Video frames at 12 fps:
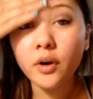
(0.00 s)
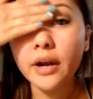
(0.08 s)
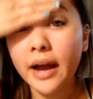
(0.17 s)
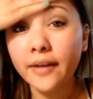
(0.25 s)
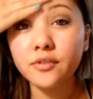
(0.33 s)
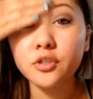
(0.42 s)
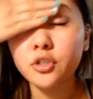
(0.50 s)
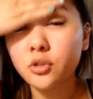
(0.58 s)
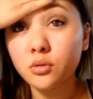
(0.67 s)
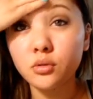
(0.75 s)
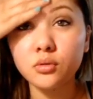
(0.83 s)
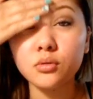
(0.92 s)
or after
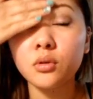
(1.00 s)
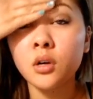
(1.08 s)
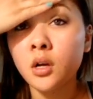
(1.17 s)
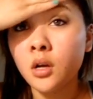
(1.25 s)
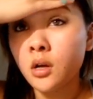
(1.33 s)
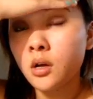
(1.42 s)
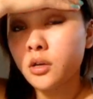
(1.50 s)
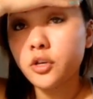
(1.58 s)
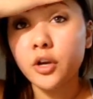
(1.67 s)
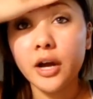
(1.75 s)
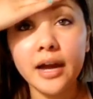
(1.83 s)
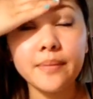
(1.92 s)
you do
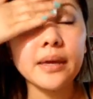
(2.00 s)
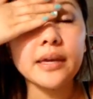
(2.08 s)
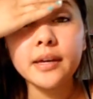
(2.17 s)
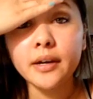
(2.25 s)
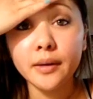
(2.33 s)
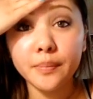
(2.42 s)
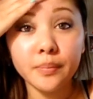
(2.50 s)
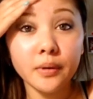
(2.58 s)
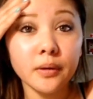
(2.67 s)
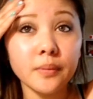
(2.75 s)
your eye makeup.